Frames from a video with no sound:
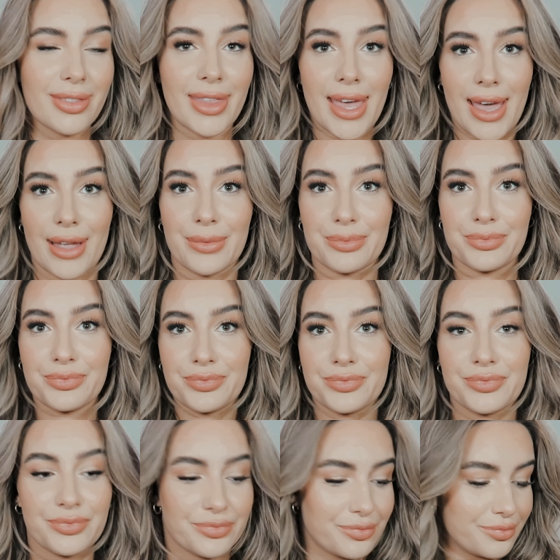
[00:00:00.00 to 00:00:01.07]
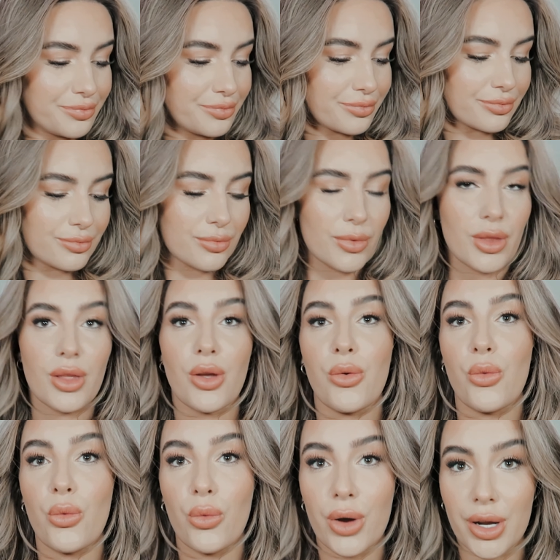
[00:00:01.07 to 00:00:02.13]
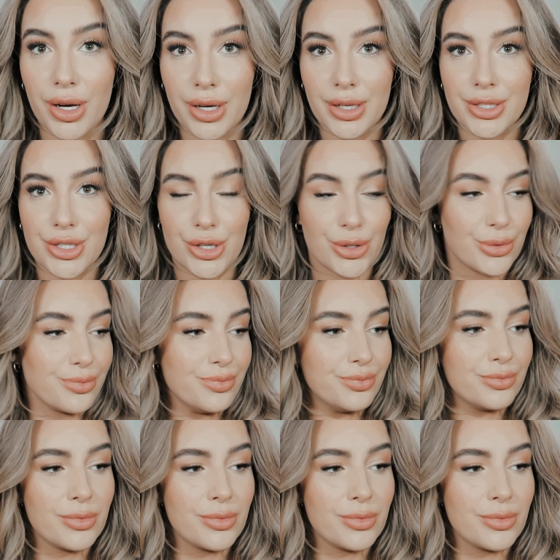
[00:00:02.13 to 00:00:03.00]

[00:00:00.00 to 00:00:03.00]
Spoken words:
Then what you're gonna do,